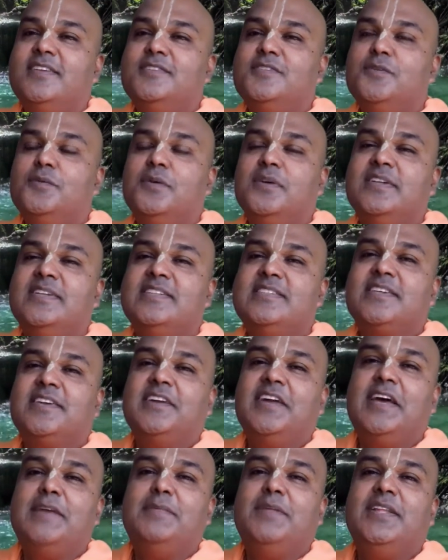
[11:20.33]
So we were
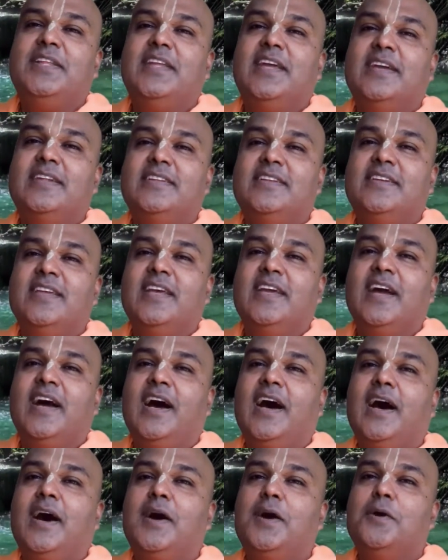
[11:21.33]
describing the other day
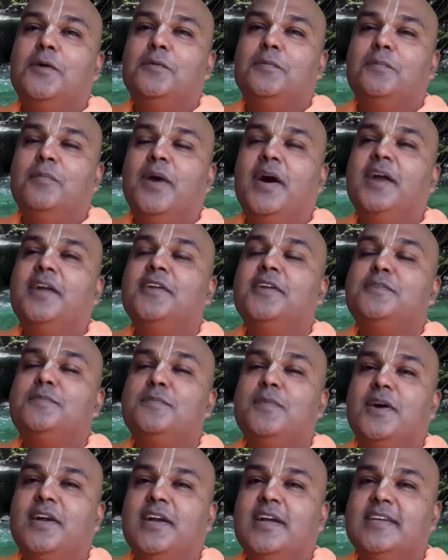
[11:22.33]
how Bharat
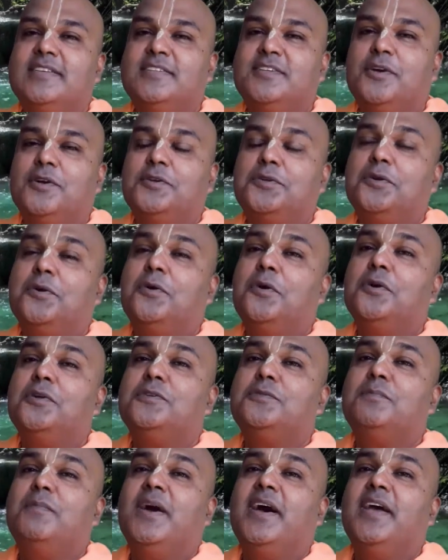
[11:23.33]
Maharaj got
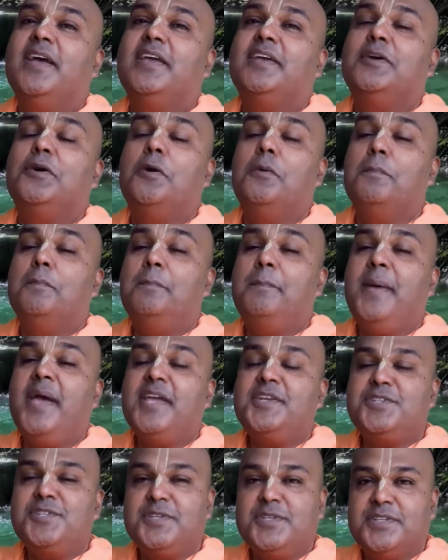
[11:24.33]
caught by
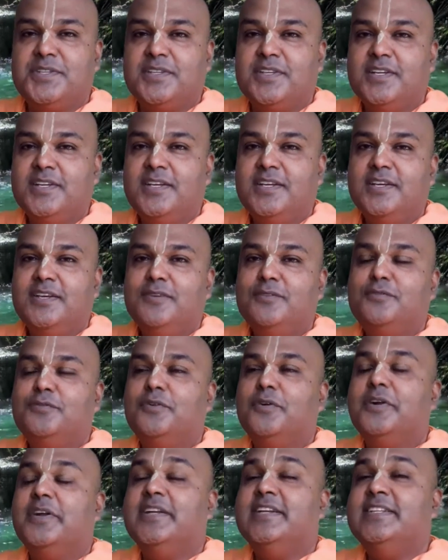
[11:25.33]
compassion
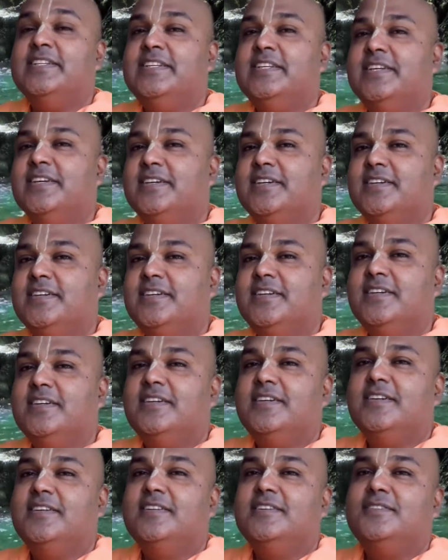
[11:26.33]
for a deer.
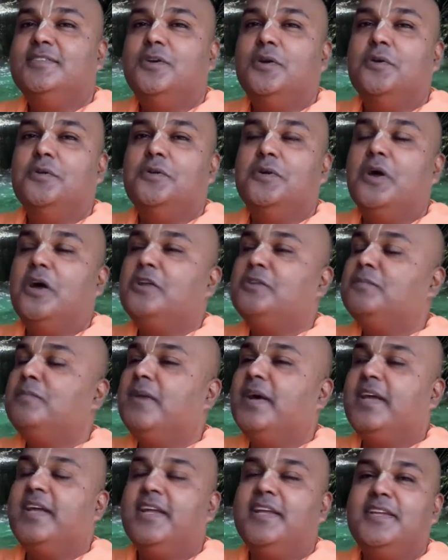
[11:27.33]
So not
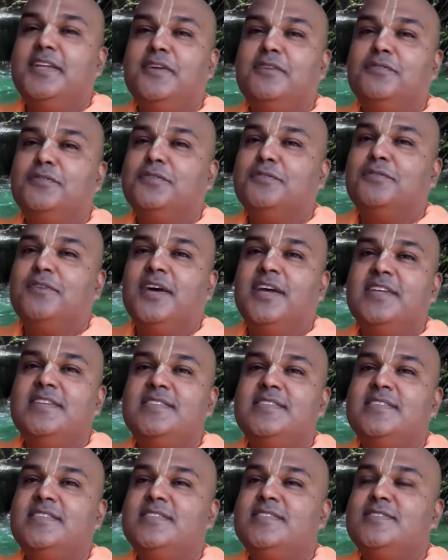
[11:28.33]
by any of the
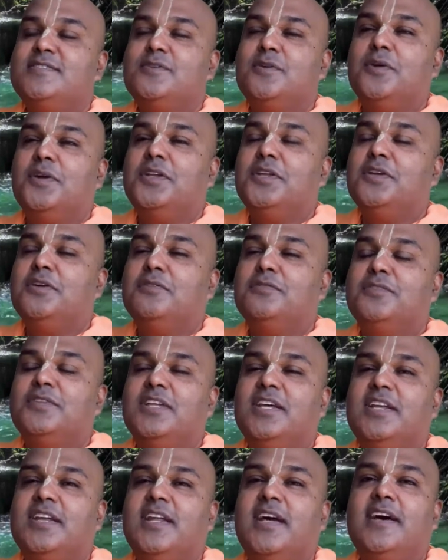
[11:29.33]
vices or any of
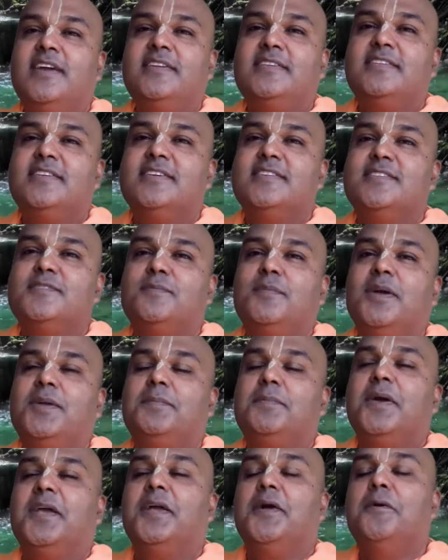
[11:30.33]
the anarthas,
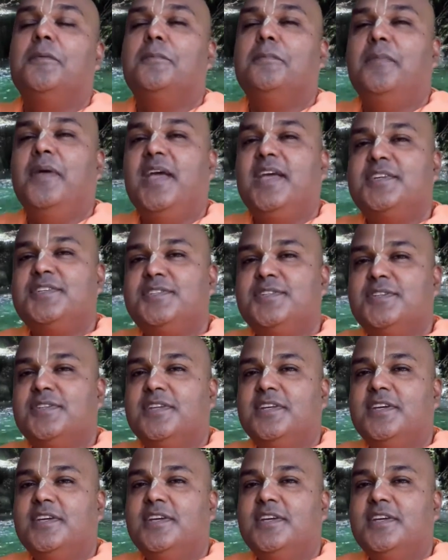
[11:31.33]
but by compassion.